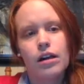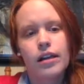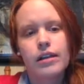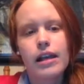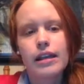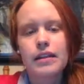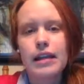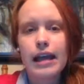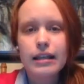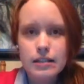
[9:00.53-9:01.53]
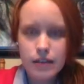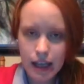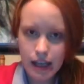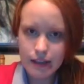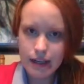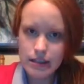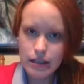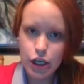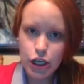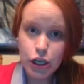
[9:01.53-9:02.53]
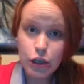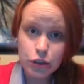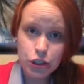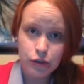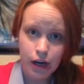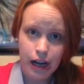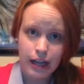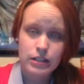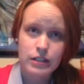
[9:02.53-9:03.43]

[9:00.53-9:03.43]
And then the next thing that is a huge threat to